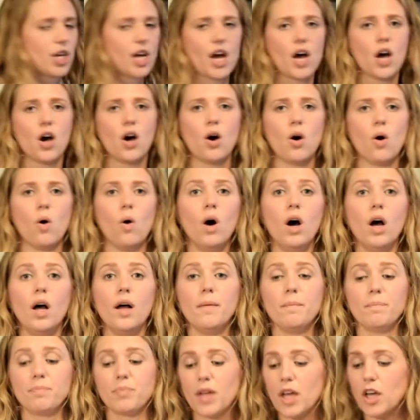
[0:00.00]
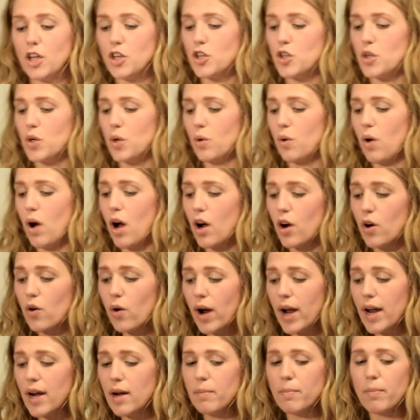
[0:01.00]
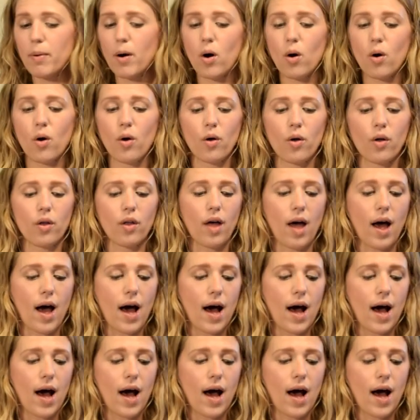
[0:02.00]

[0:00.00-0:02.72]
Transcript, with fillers: go into a grain bowl.